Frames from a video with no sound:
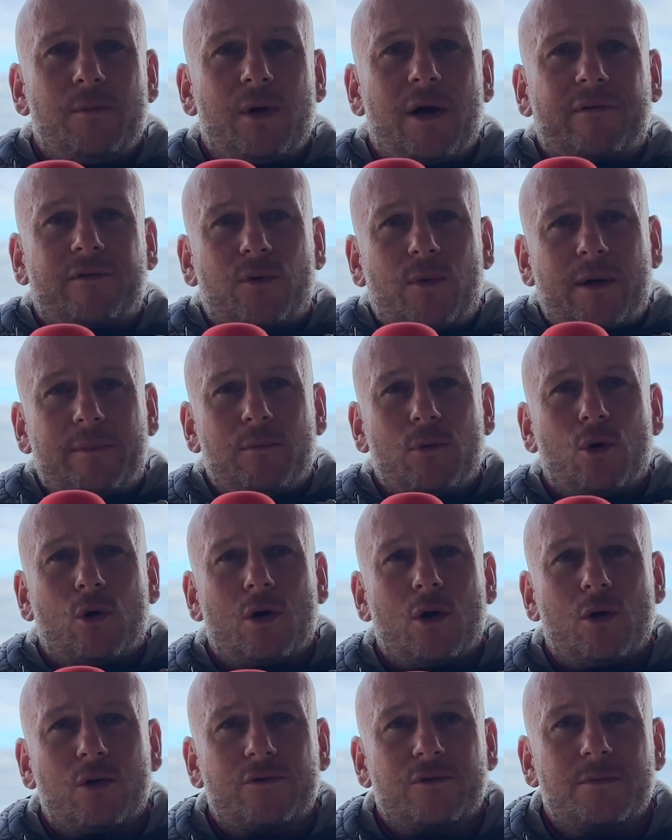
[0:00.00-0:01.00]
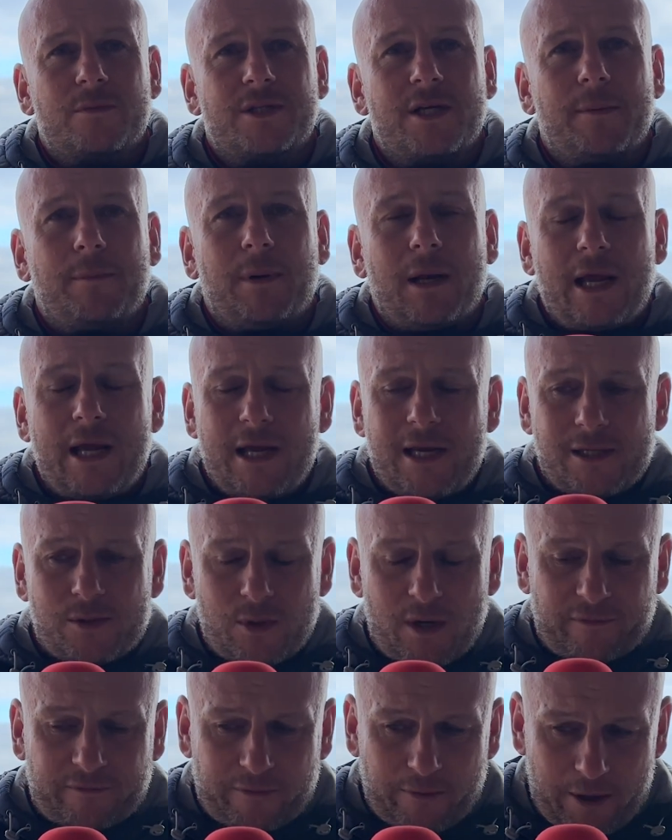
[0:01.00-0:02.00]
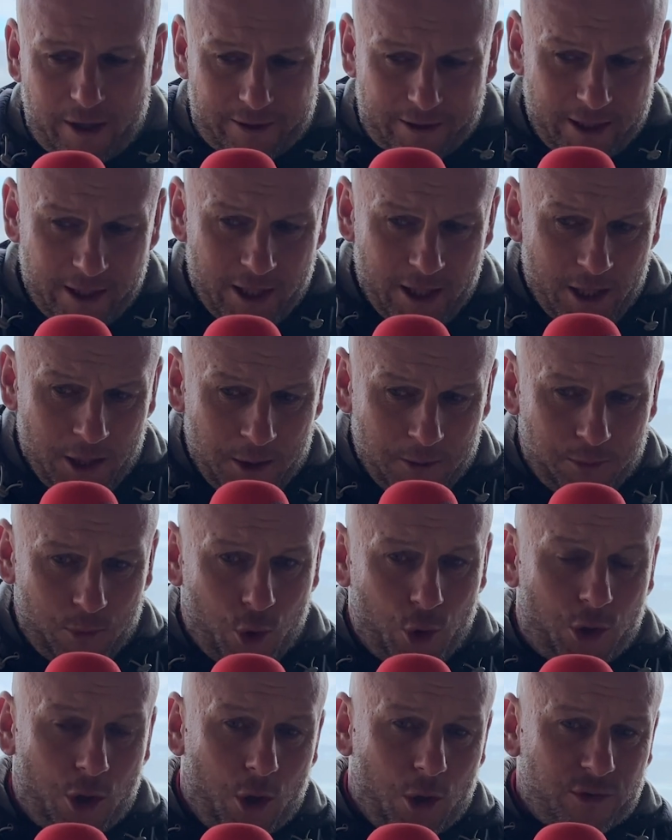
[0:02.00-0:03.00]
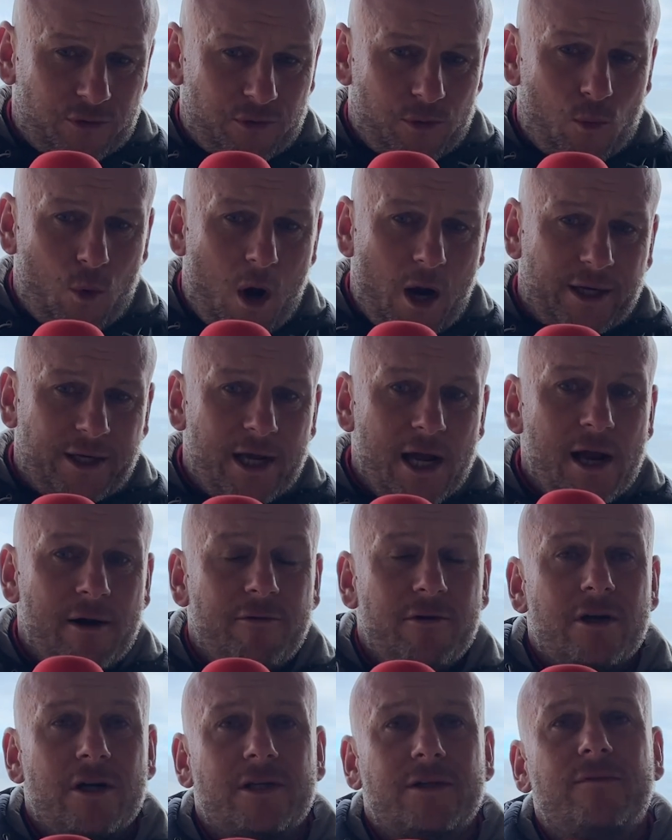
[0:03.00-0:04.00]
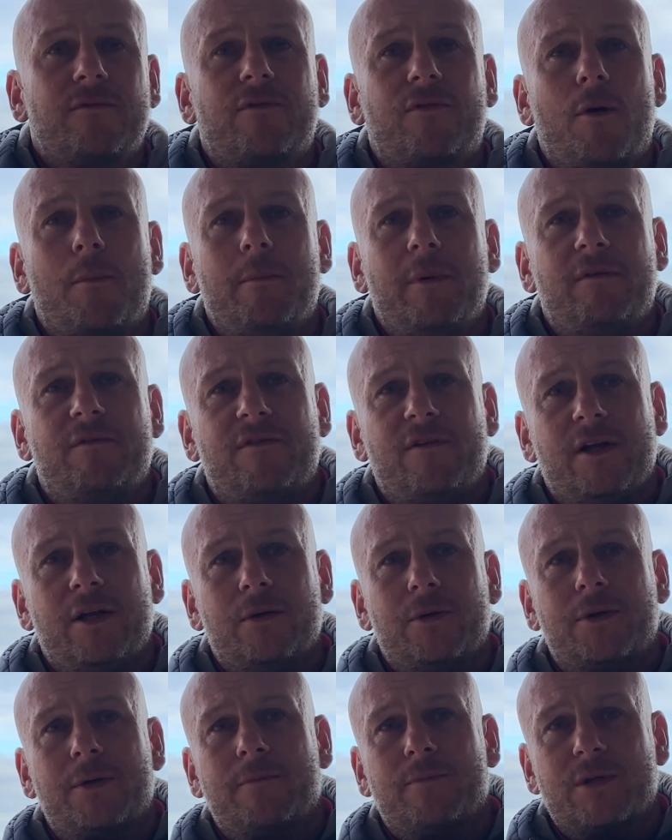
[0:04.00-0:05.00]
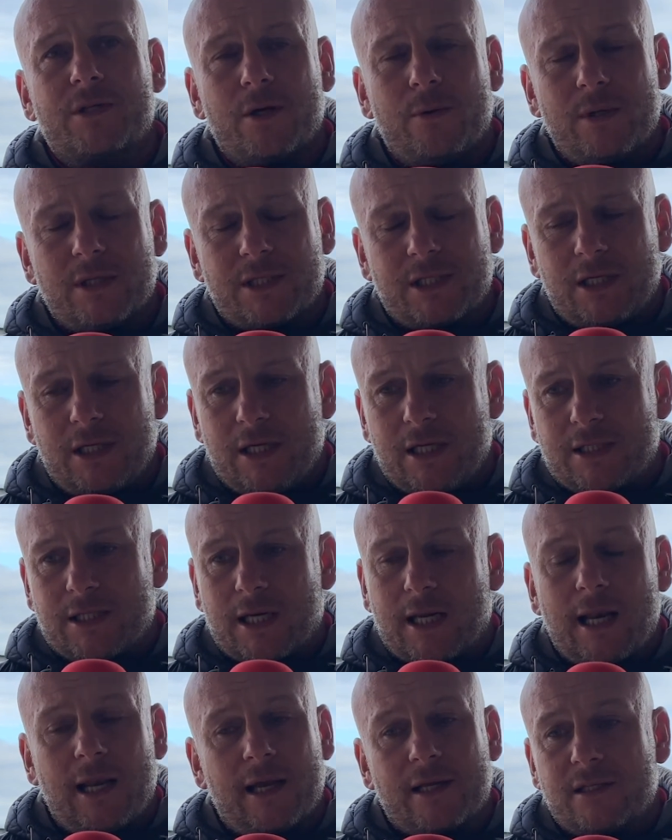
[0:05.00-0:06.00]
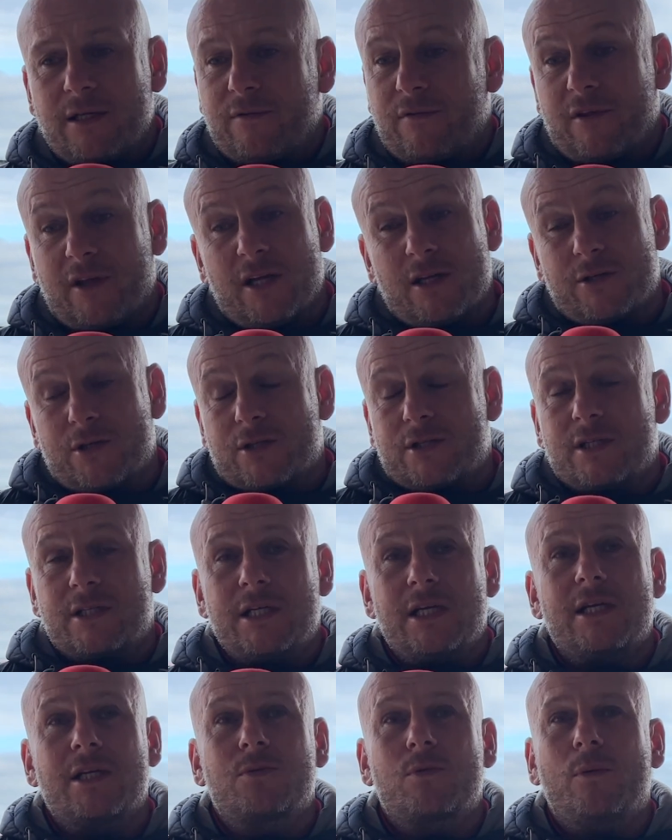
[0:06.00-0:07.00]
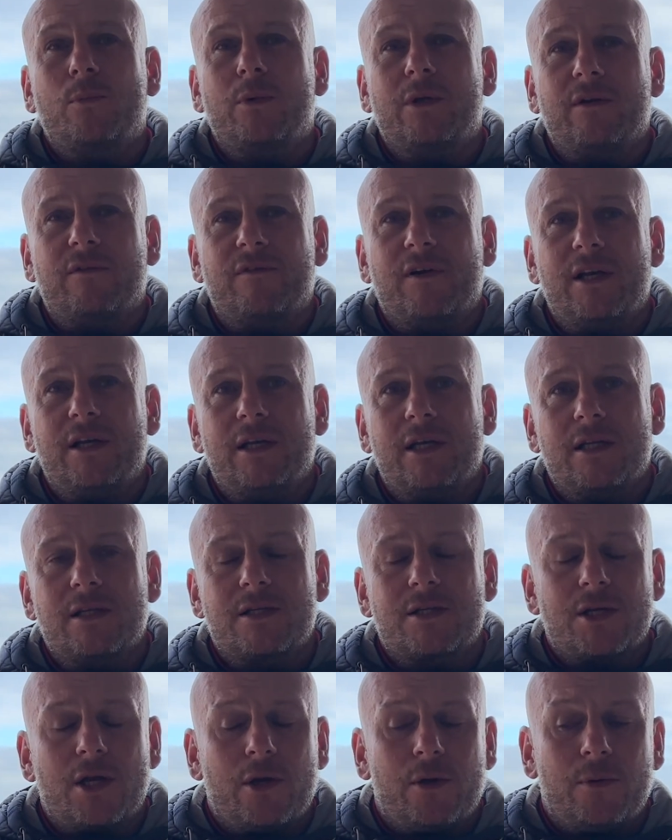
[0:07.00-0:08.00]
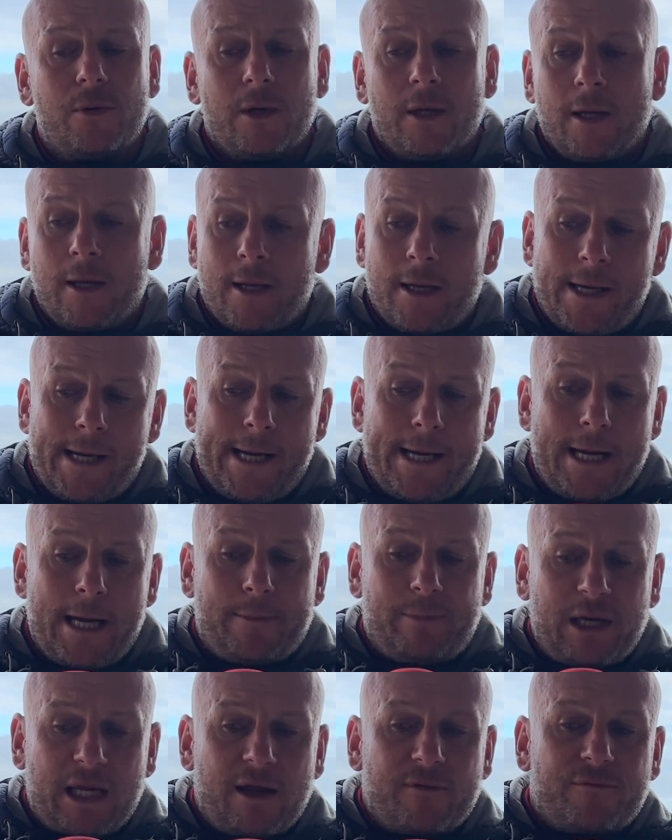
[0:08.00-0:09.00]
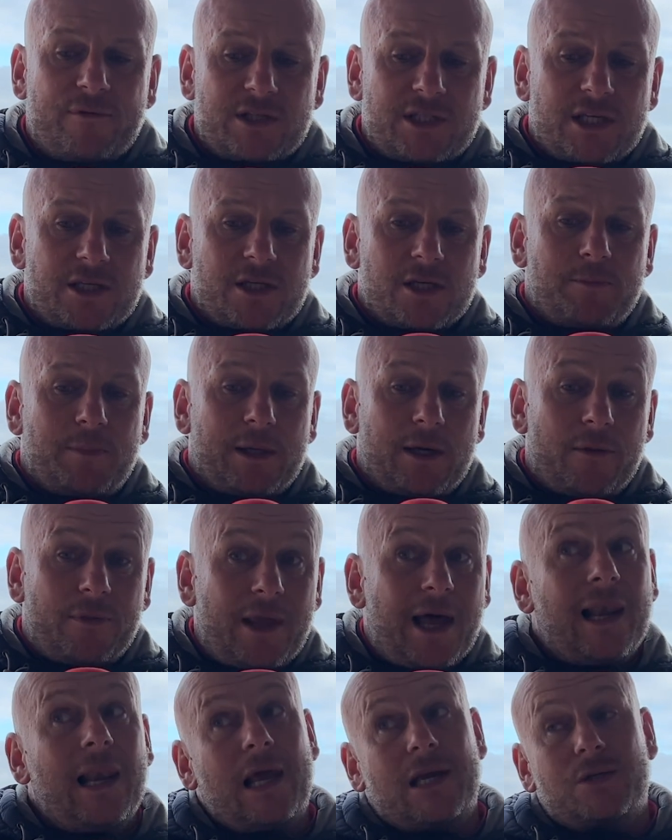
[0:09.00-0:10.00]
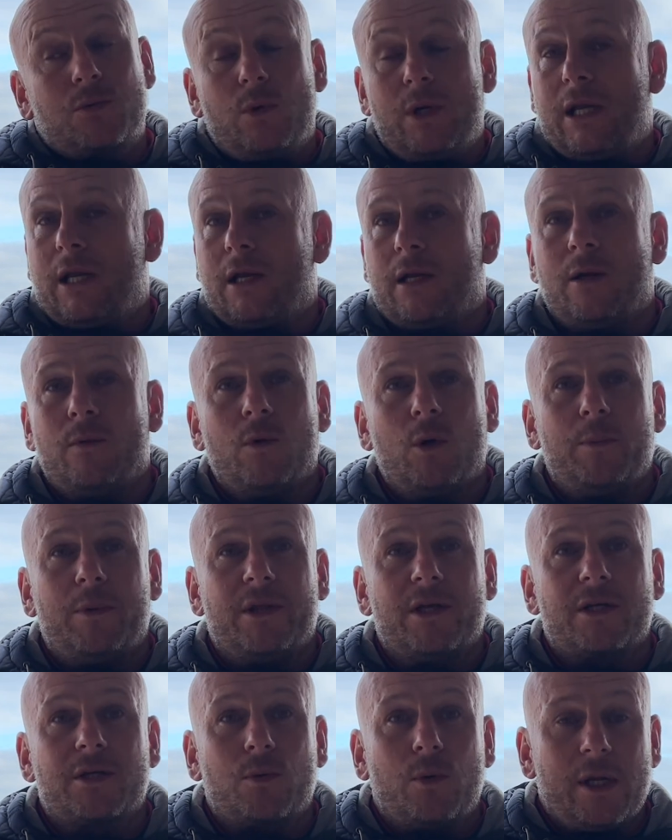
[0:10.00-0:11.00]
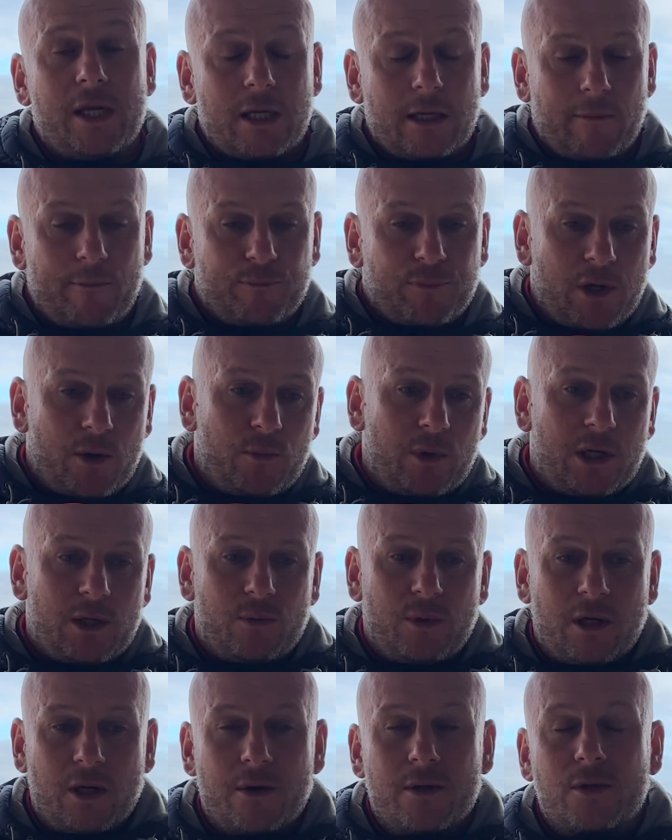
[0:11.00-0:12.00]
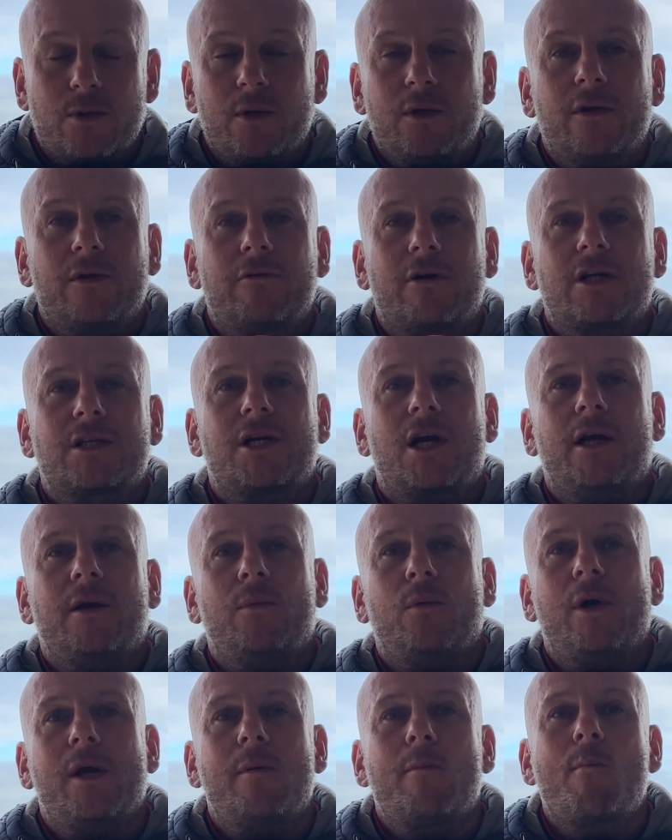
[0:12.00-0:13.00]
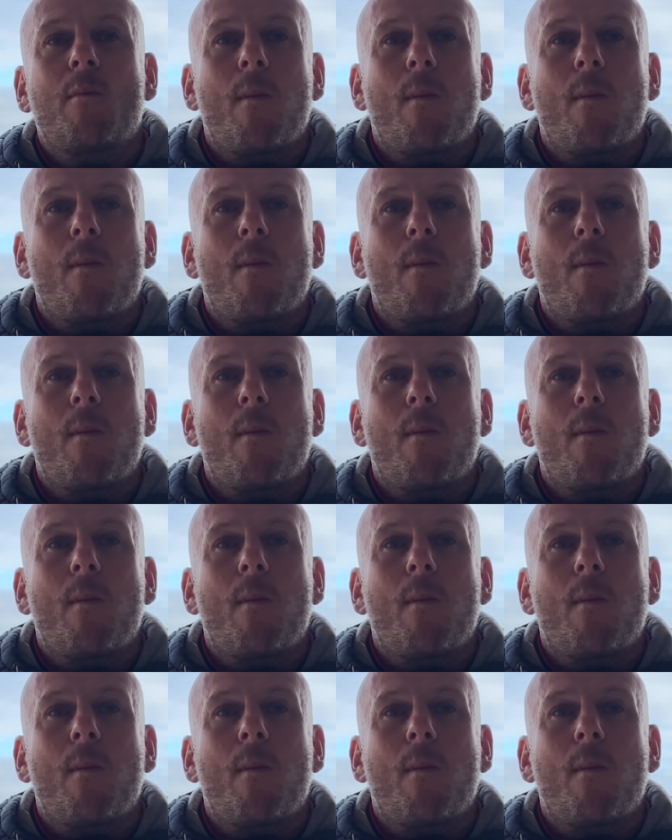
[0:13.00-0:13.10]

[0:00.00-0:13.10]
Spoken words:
We have to add more goals from set plays. We have to add more goals from wide areas and from midfield. So it's a collective thing, just as it is when we're defending. So big emphasis has been on that last week, and it will be this week. And we go into another exciting week.